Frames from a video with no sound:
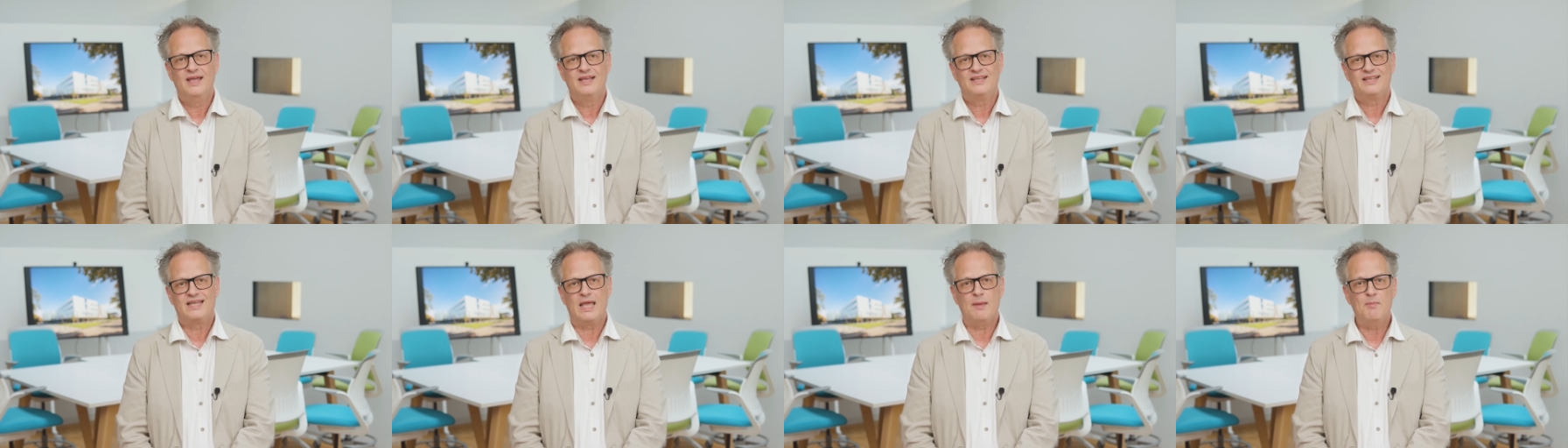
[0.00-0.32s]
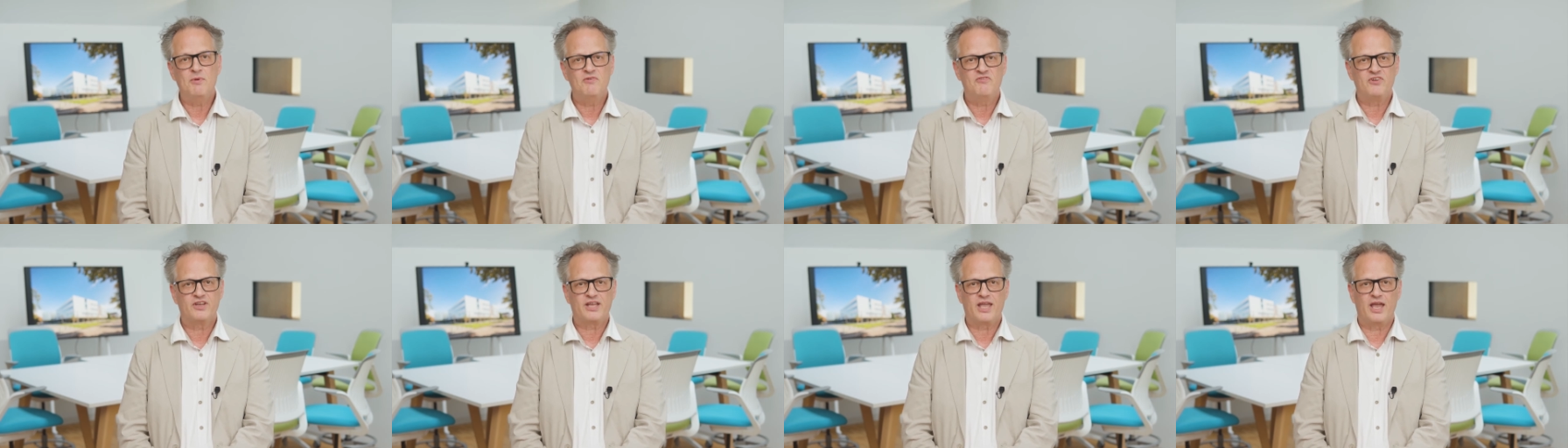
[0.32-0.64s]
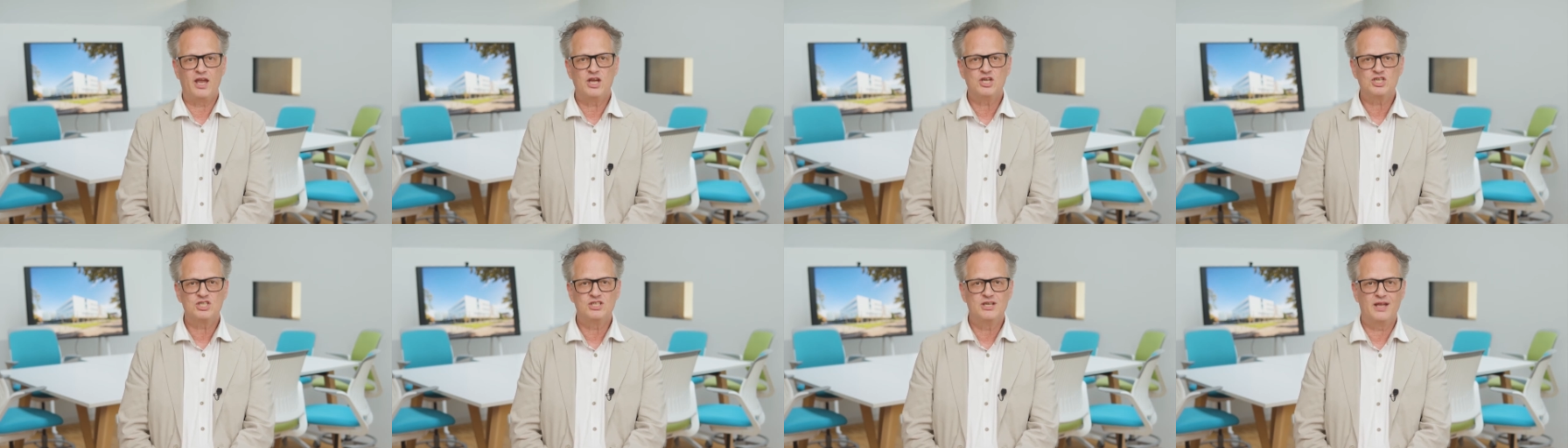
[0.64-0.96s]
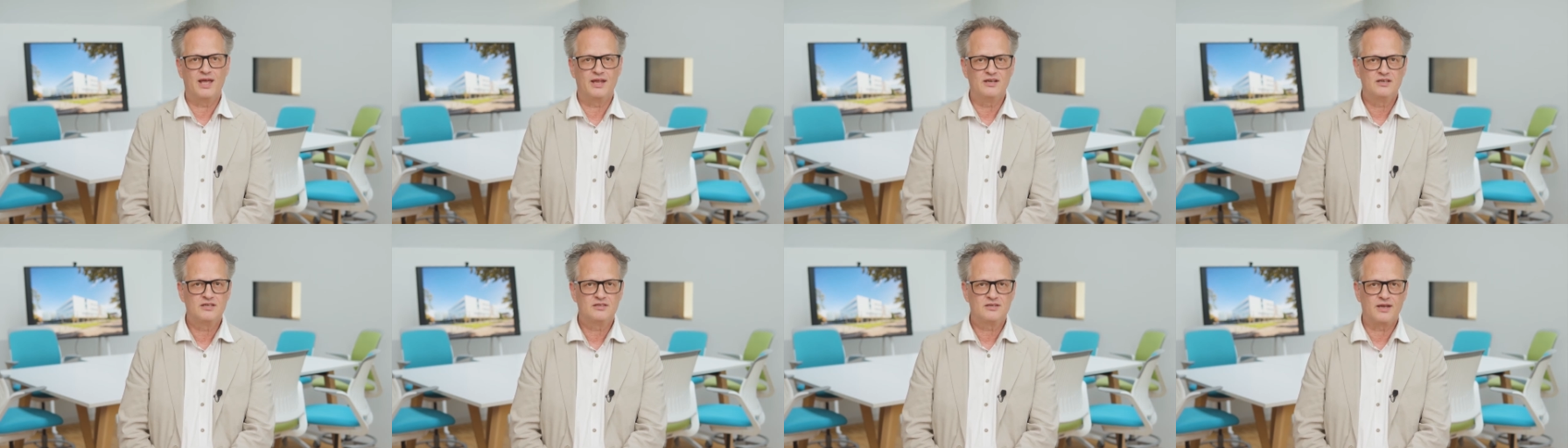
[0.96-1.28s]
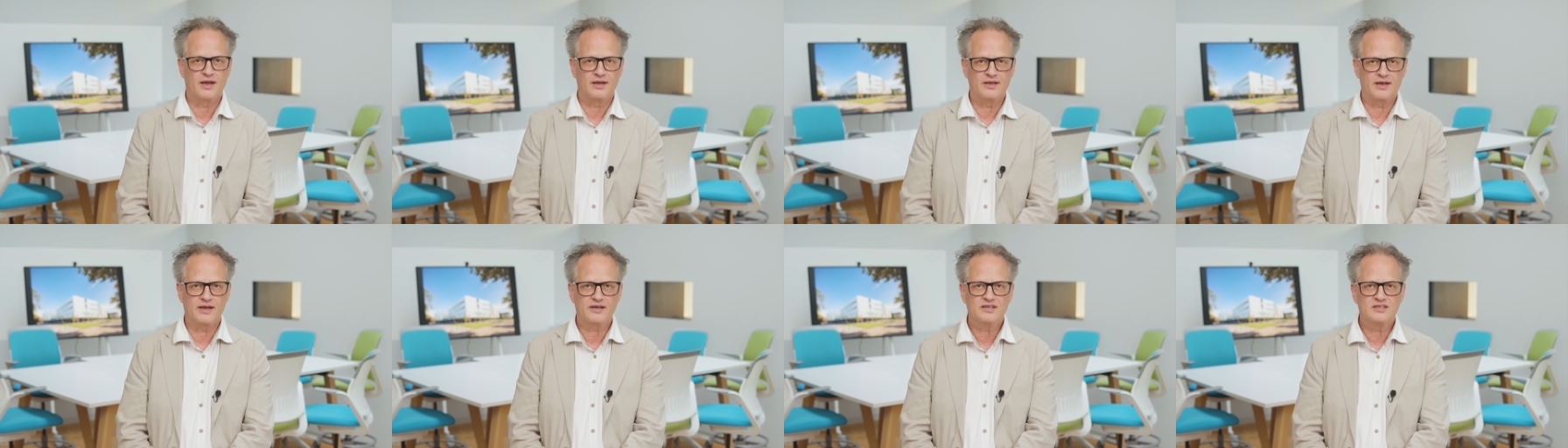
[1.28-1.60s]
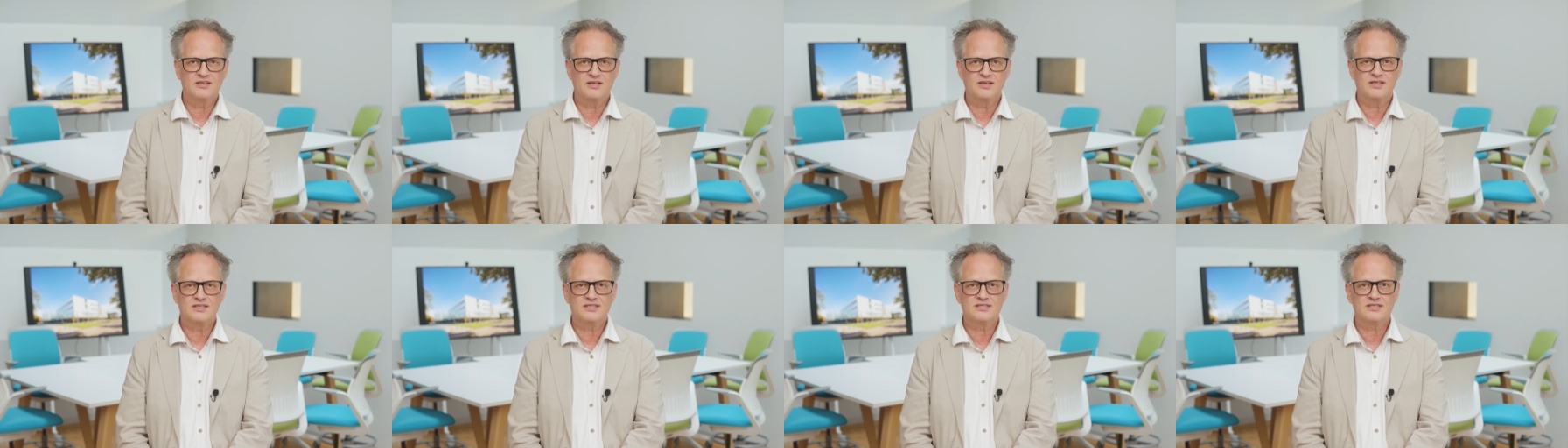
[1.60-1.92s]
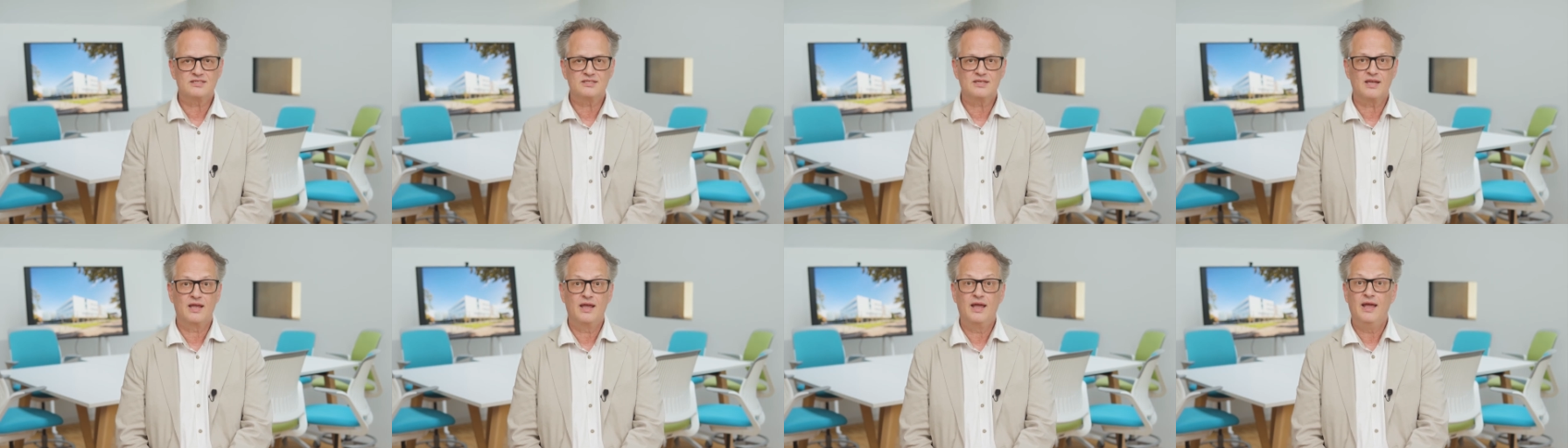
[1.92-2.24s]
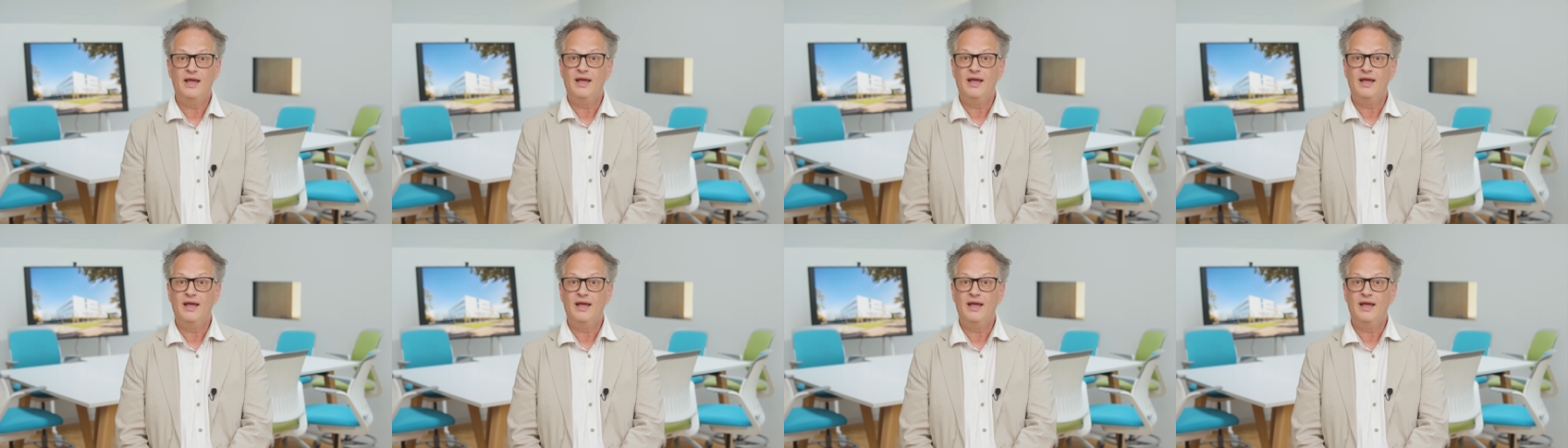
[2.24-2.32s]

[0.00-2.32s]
gamification and didactics,